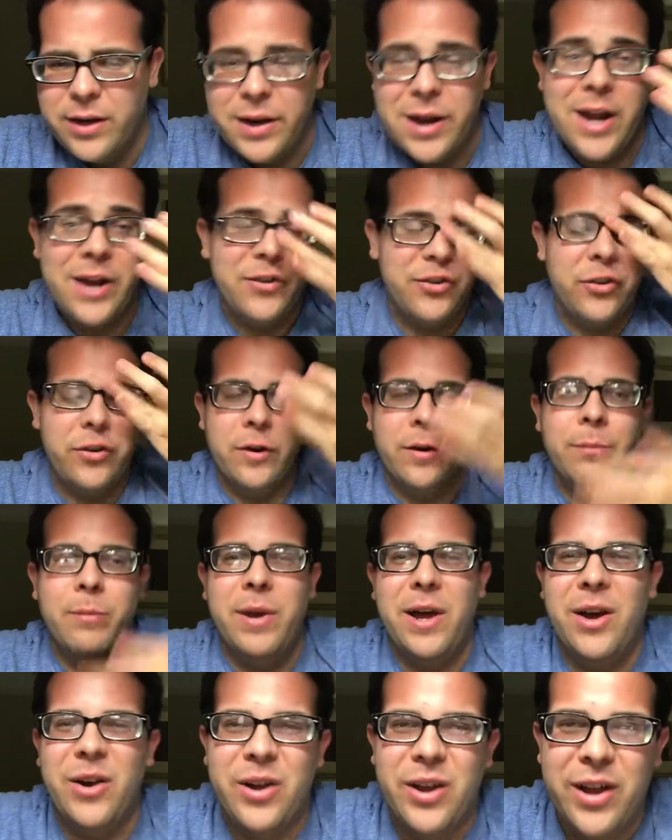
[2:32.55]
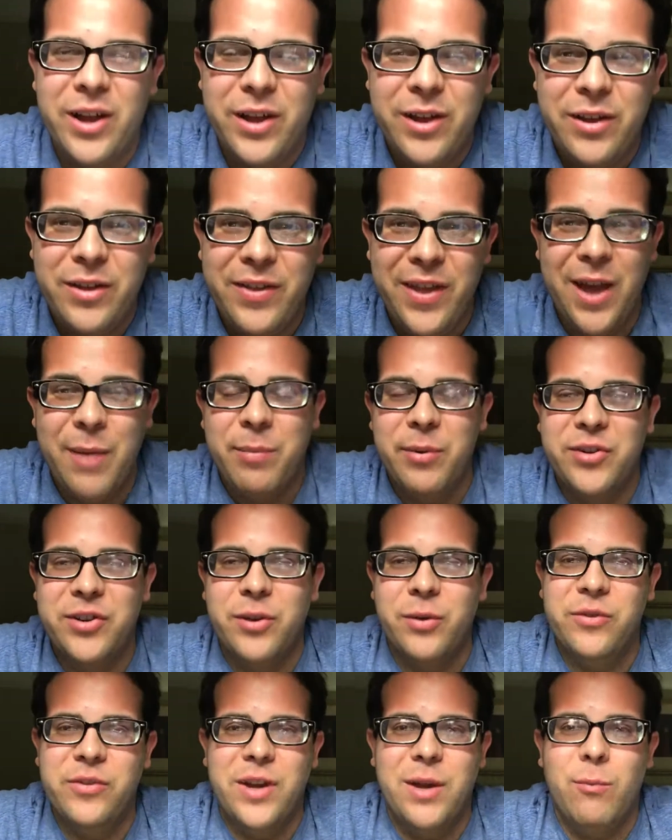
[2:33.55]
not sure about the
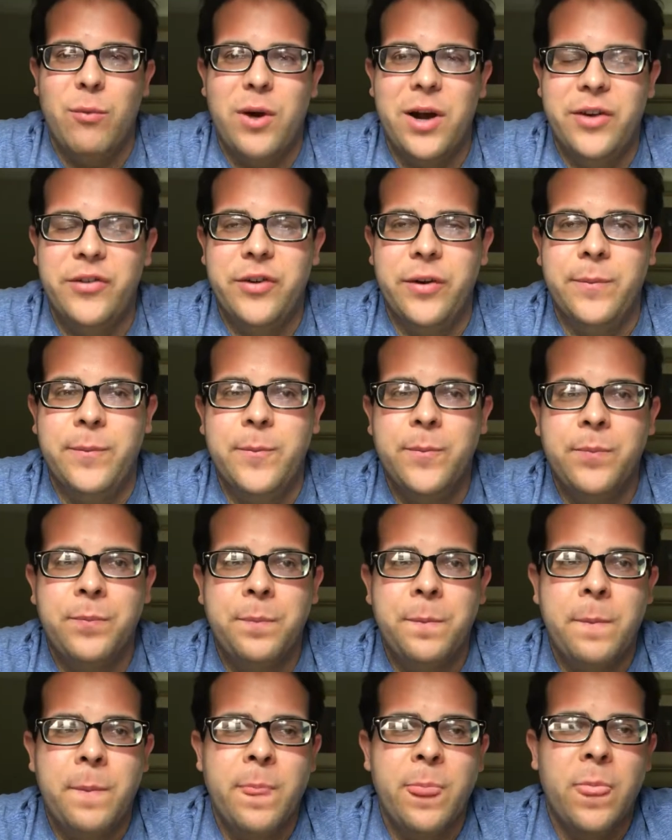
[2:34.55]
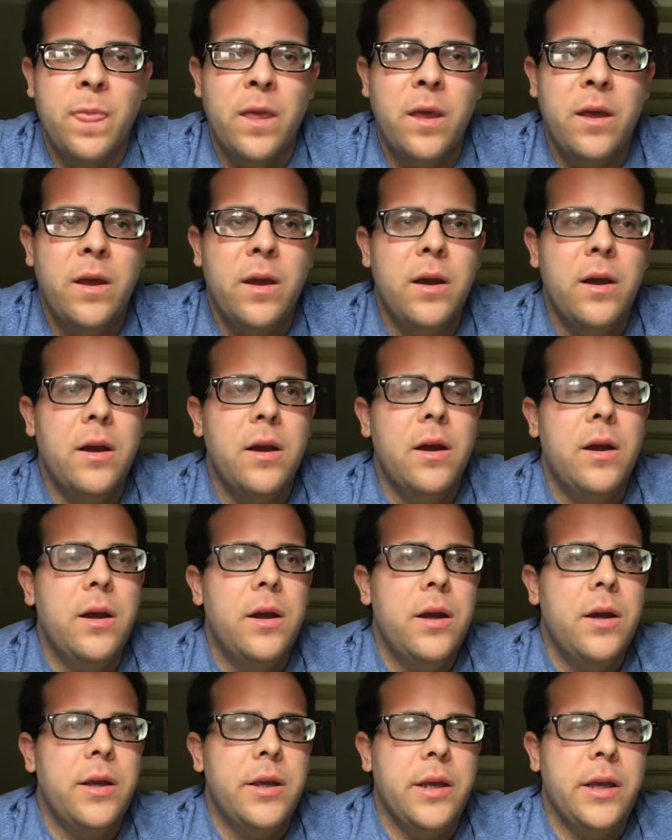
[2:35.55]
episodes I'm watching.
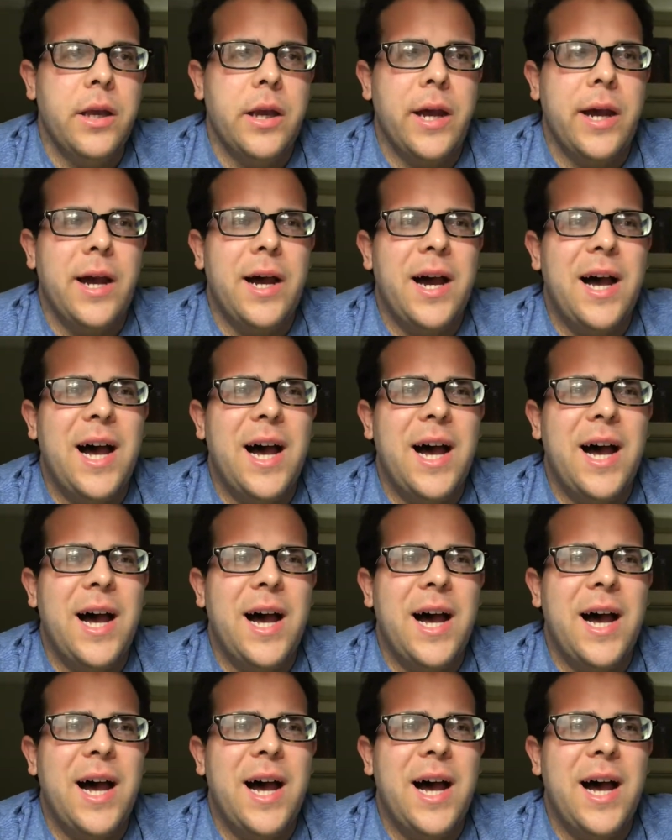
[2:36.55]
Yeah,